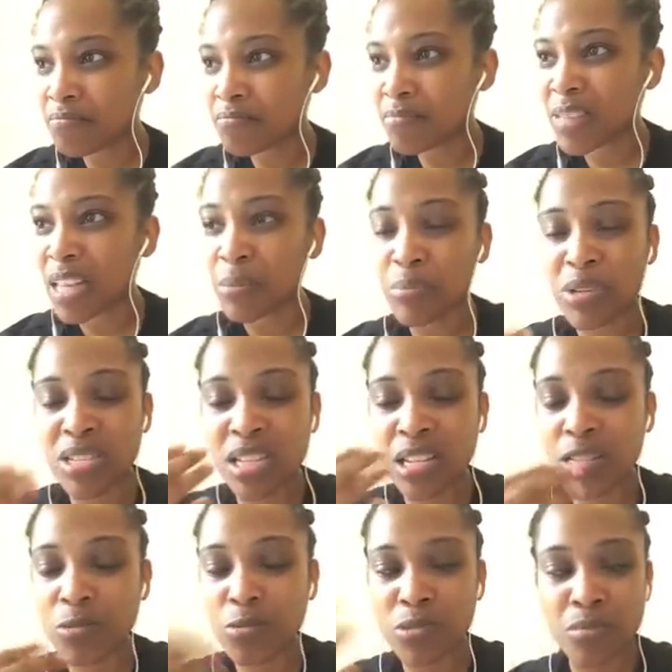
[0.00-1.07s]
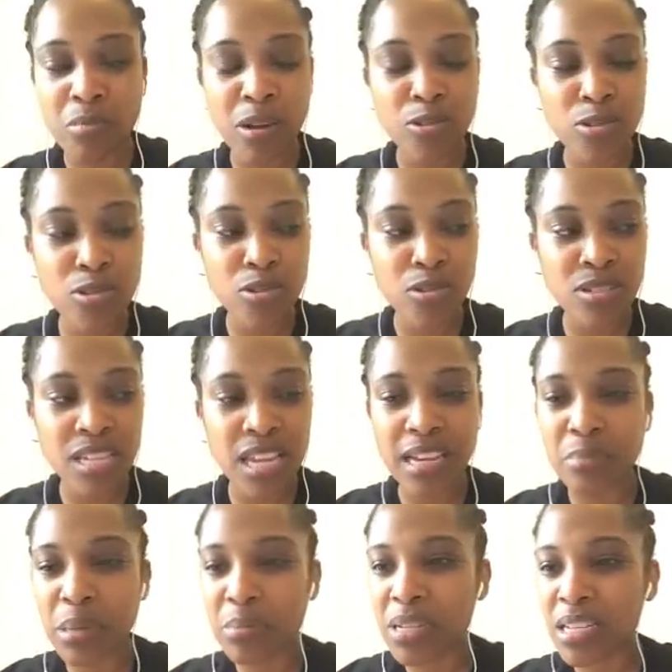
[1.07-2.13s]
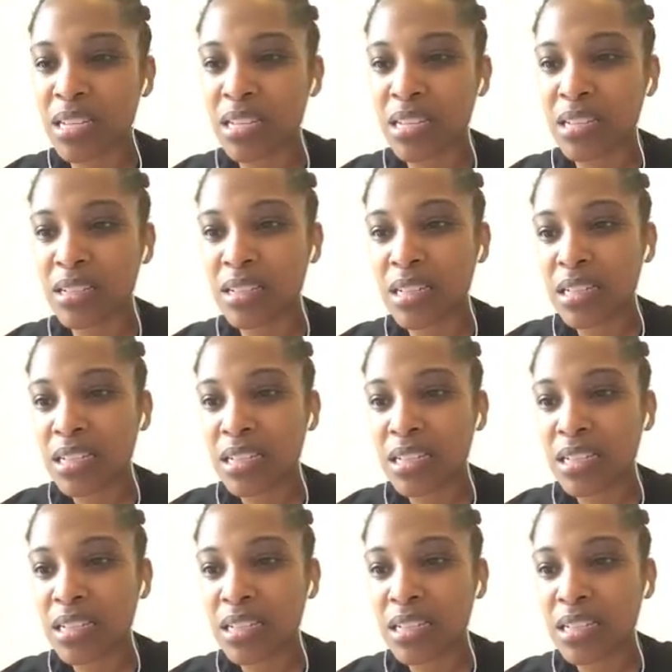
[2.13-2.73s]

that present with mouth sores, like maybe